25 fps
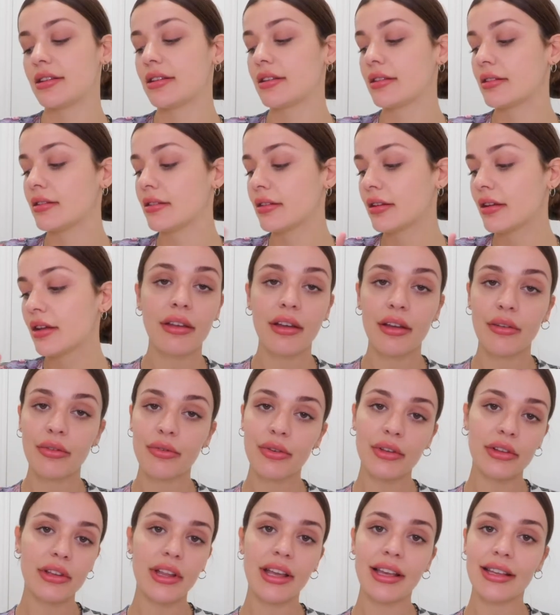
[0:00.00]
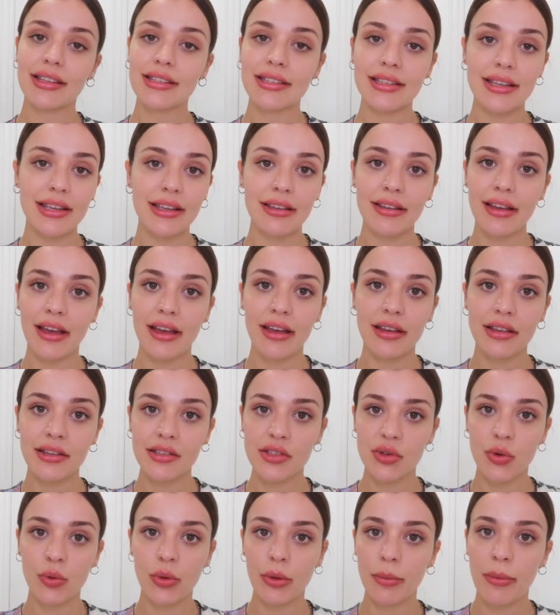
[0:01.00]
And I feel like skincare
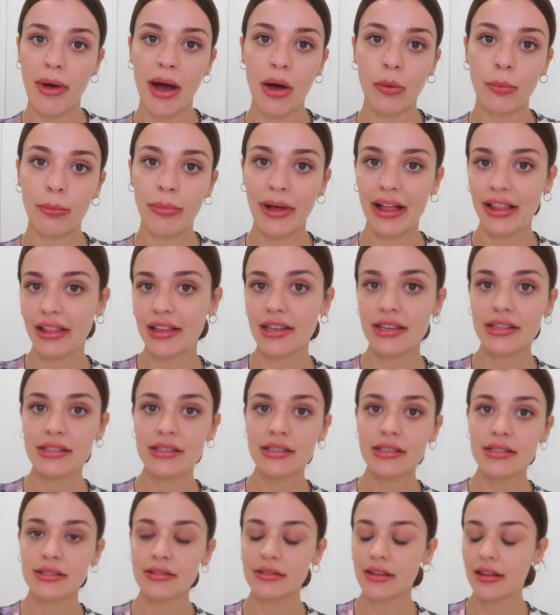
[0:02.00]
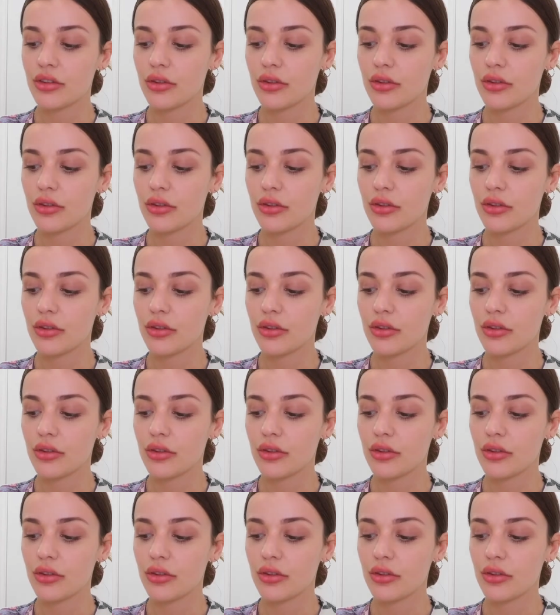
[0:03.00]
is all about balance.